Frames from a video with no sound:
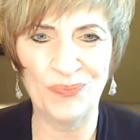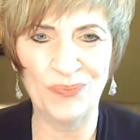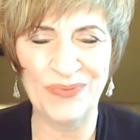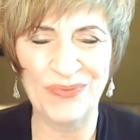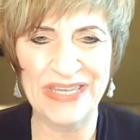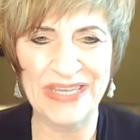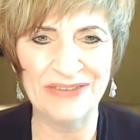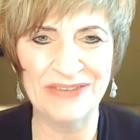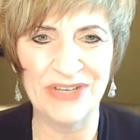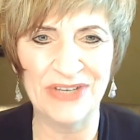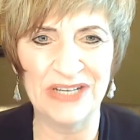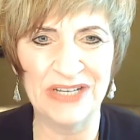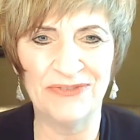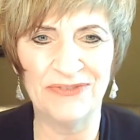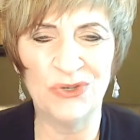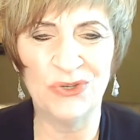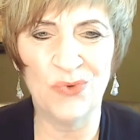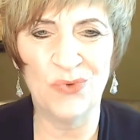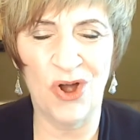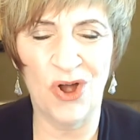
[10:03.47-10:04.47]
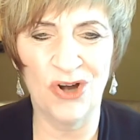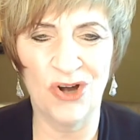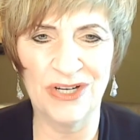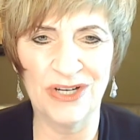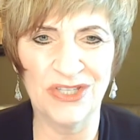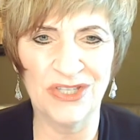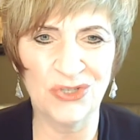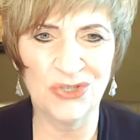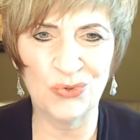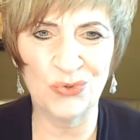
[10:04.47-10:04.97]
Even if you are
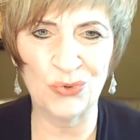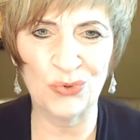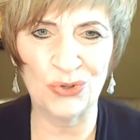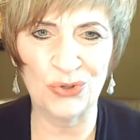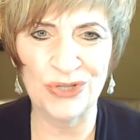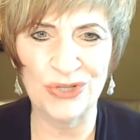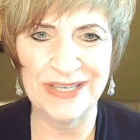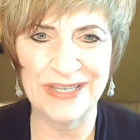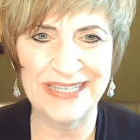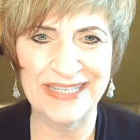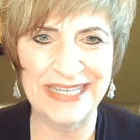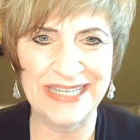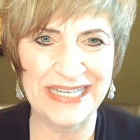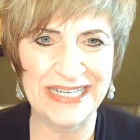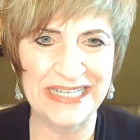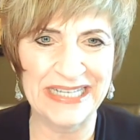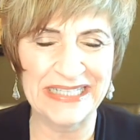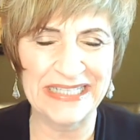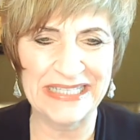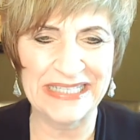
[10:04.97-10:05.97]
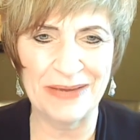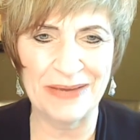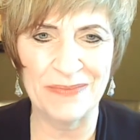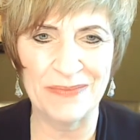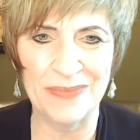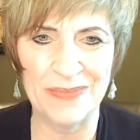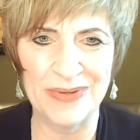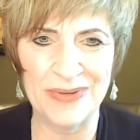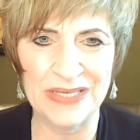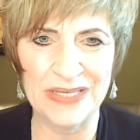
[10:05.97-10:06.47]
in school, getting
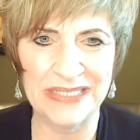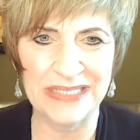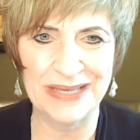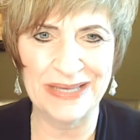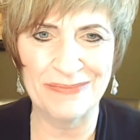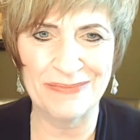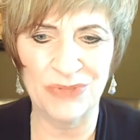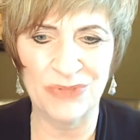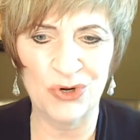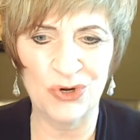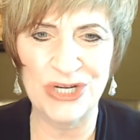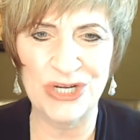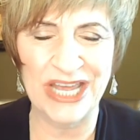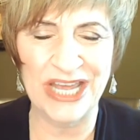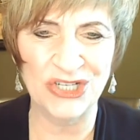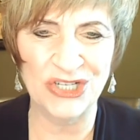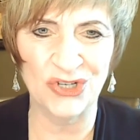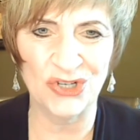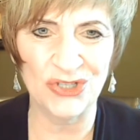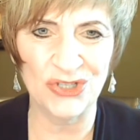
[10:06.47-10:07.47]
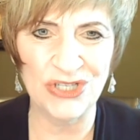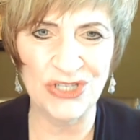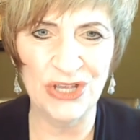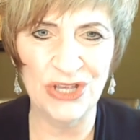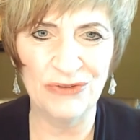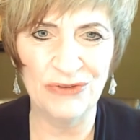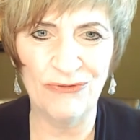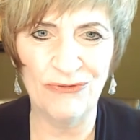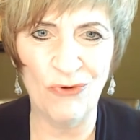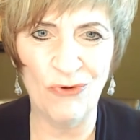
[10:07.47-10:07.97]
some credentials
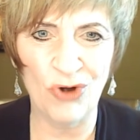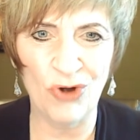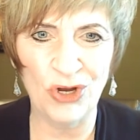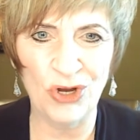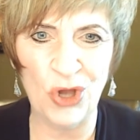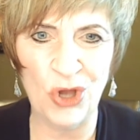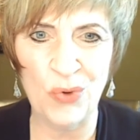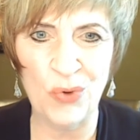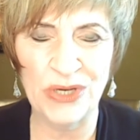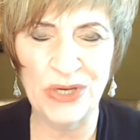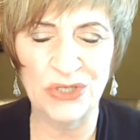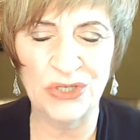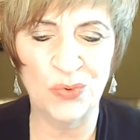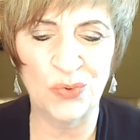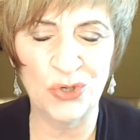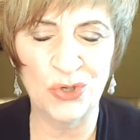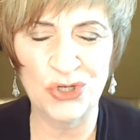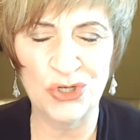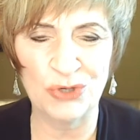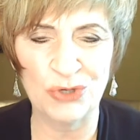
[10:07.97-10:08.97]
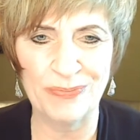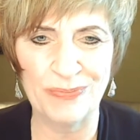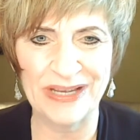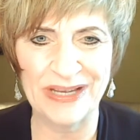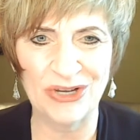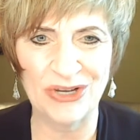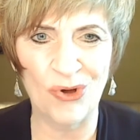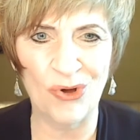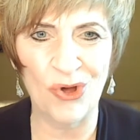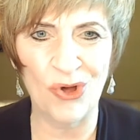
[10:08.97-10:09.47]
for going towards your
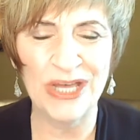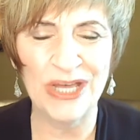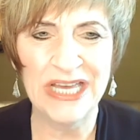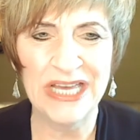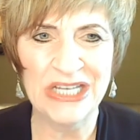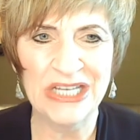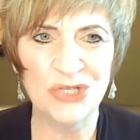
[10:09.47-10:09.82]
big goal.